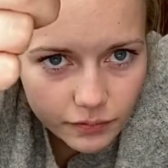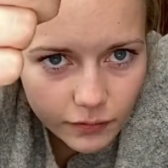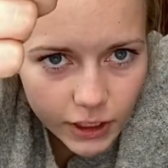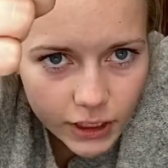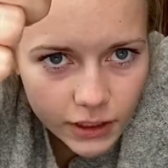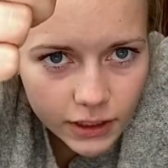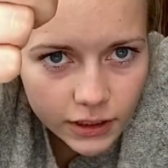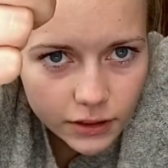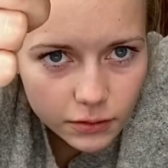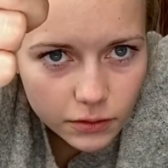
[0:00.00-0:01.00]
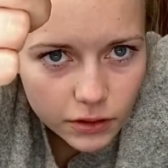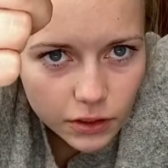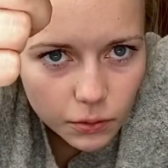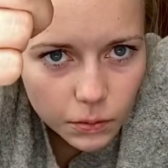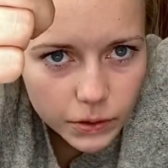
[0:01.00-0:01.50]
and then the
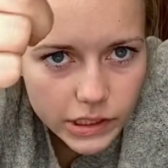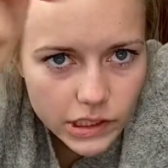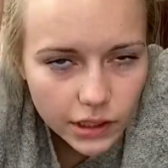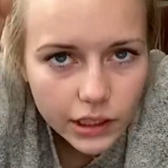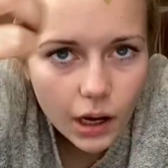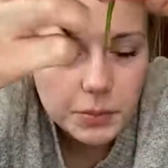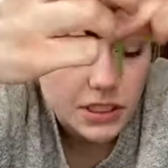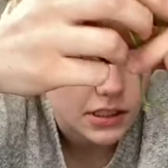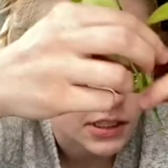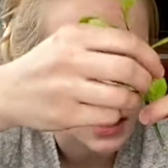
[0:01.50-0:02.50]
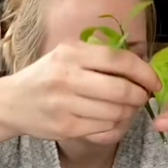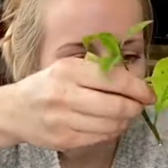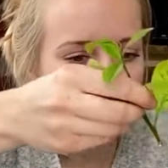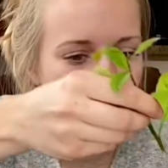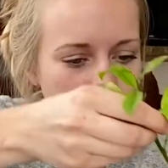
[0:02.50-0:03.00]
little root is on the opposite side. So
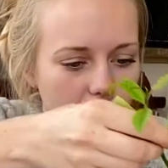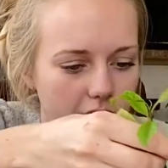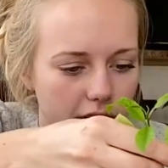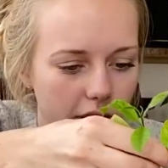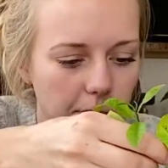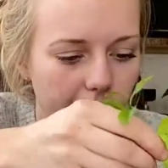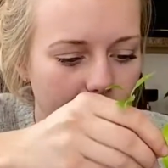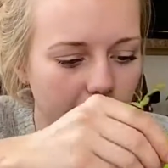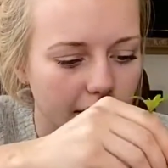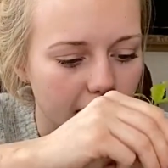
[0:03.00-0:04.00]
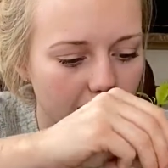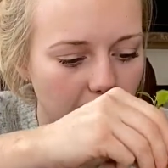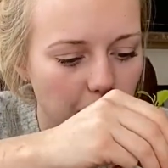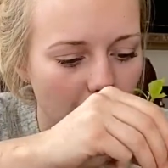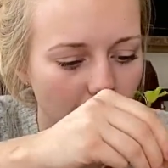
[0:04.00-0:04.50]
I'm just gonna dip that into
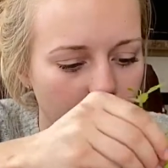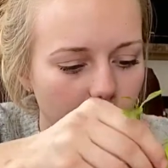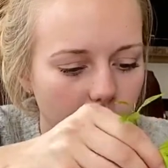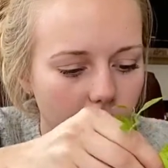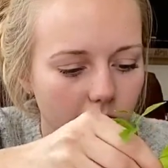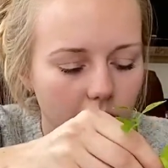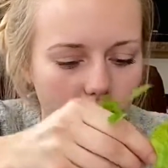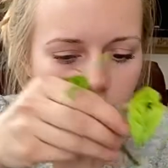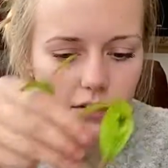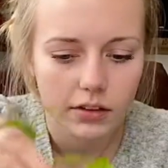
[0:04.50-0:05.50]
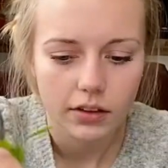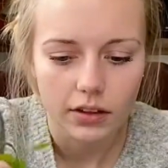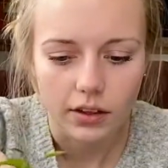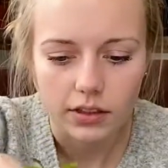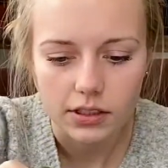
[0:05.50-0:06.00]
this powder
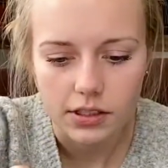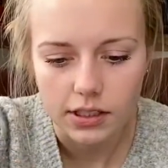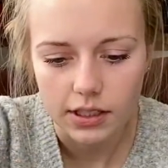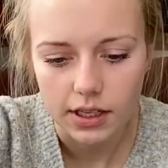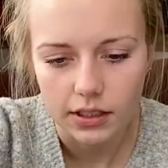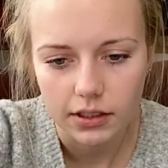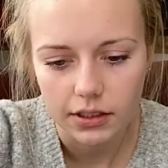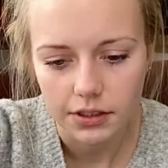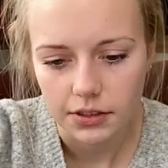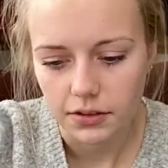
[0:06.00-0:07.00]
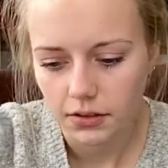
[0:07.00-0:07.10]
and then stick that in there too.